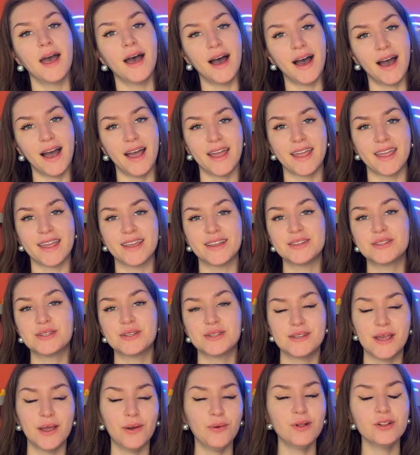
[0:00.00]
Hi,
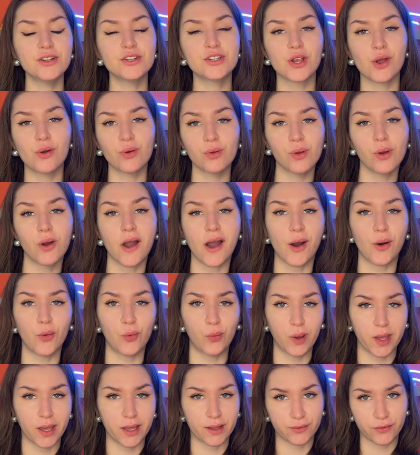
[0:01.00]
today we'll show you how
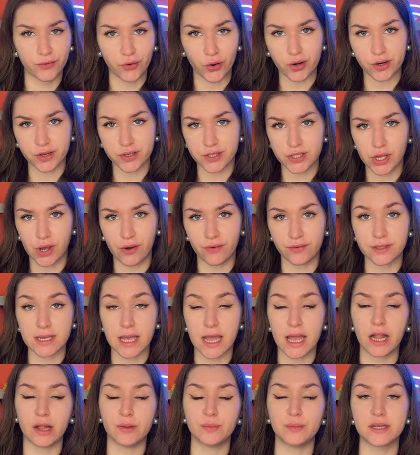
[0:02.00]
we at Fora Soft
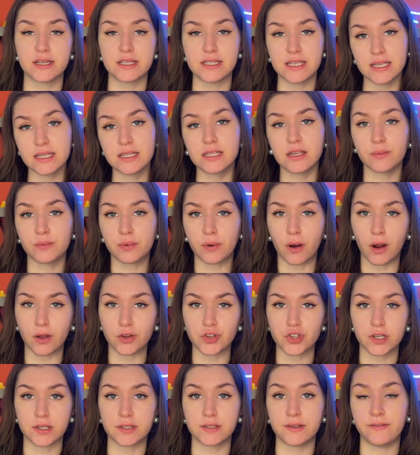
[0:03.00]
help existing
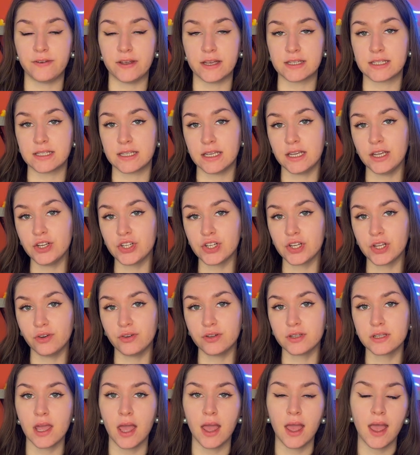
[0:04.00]
projects fix
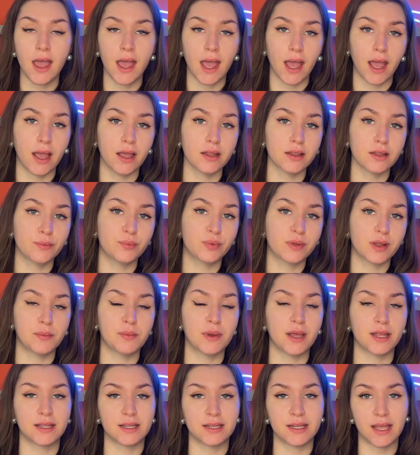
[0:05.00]
issues and
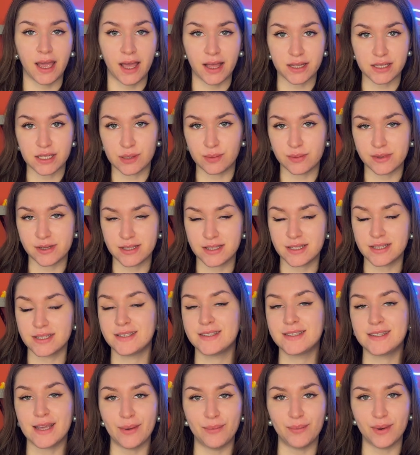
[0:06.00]
implement enhancements
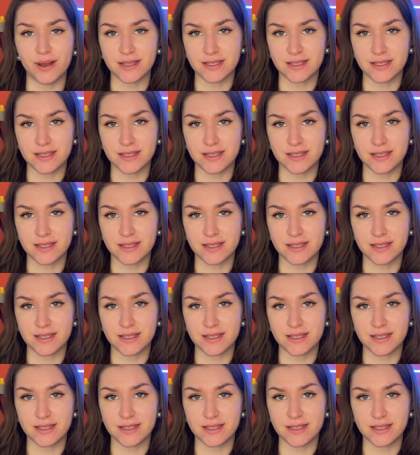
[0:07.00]
step by